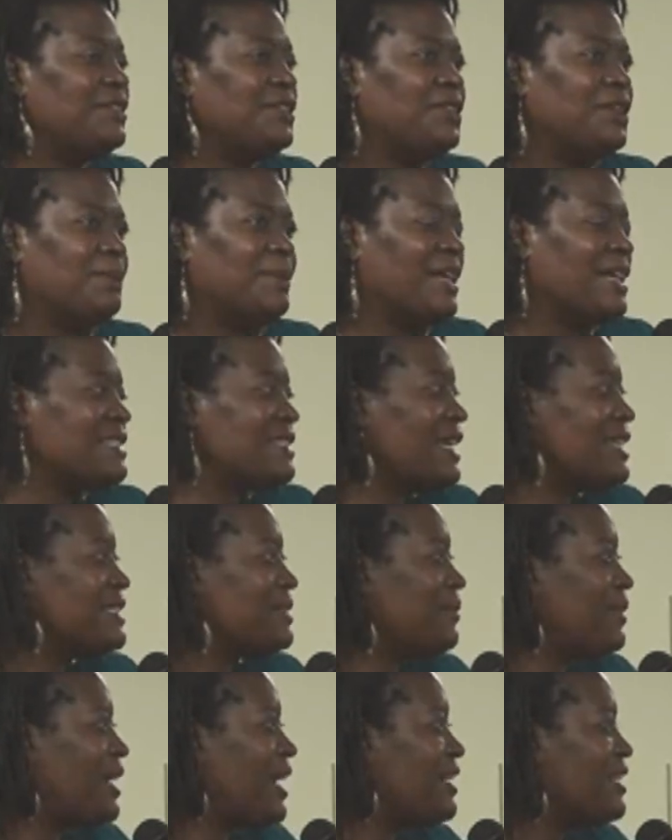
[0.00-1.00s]
because
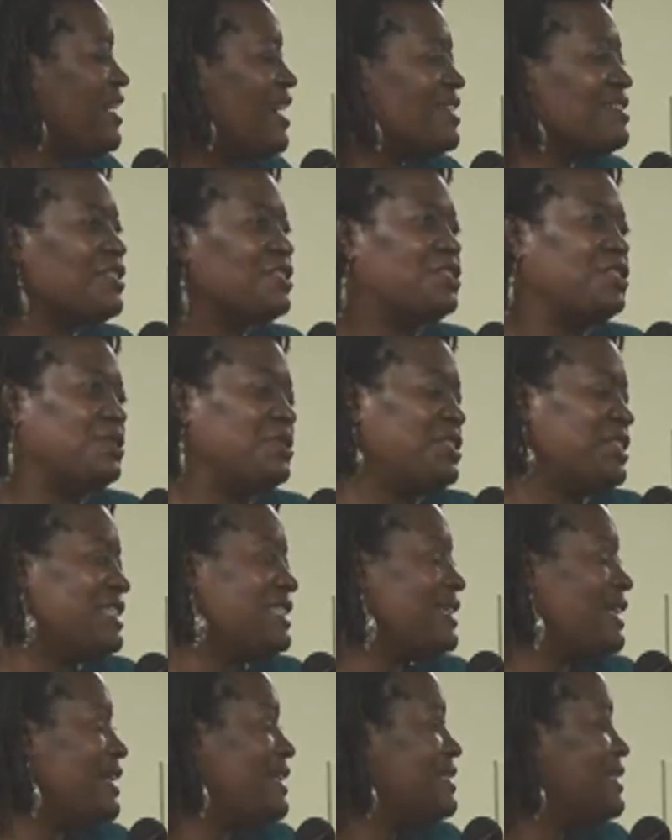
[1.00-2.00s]
that's what our
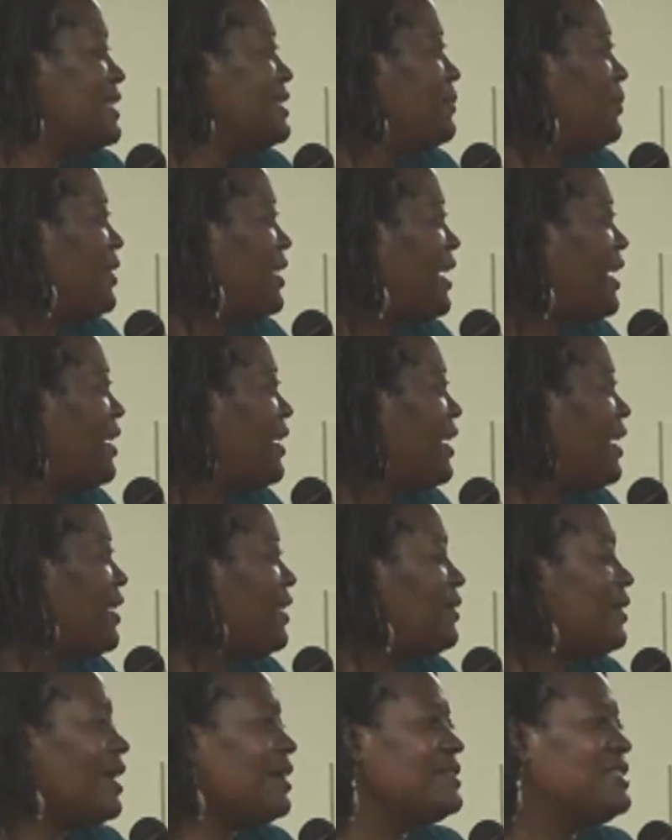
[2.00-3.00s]
Constitution says, that's what
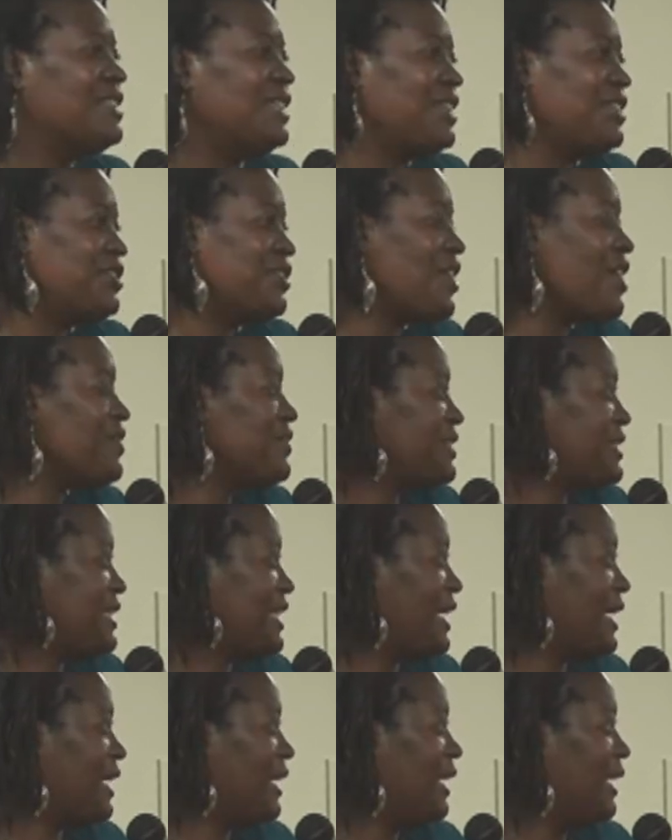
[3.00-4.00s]
our city charter
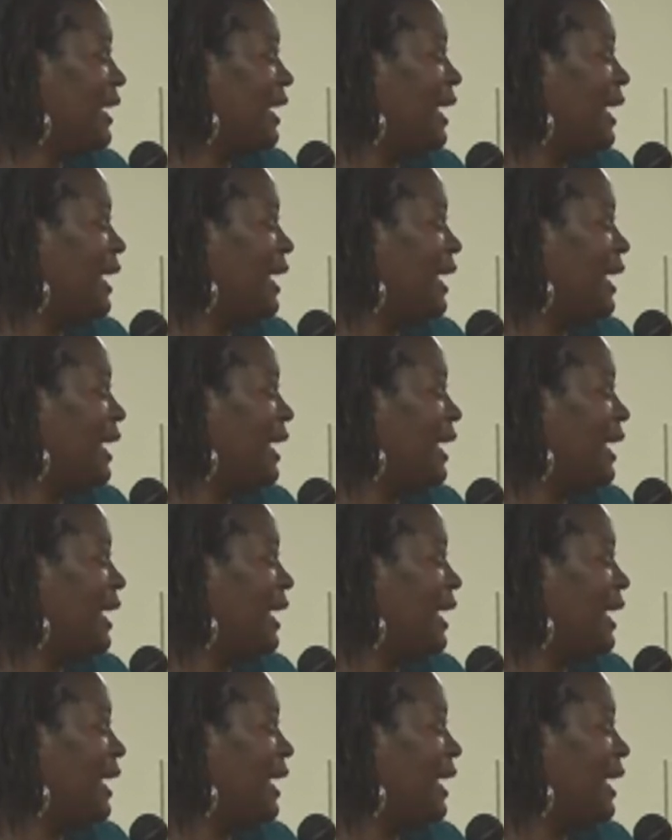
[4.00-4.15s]
say.